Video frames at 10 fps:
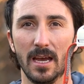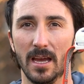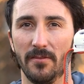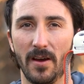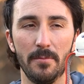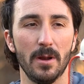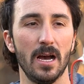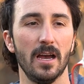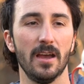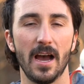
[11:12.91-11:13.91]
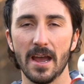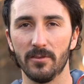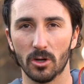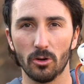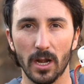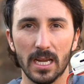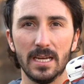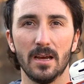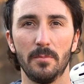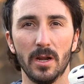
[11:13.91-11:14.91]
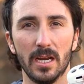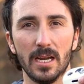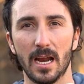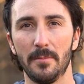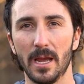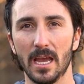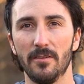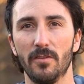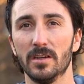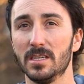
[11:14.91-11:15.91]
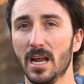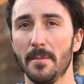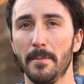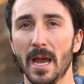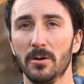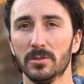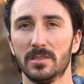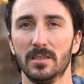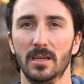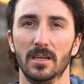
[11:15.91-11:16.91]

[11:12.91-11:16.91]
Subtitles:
If I'm not, I have to crank it down pretty tight on my head for it to not bounce.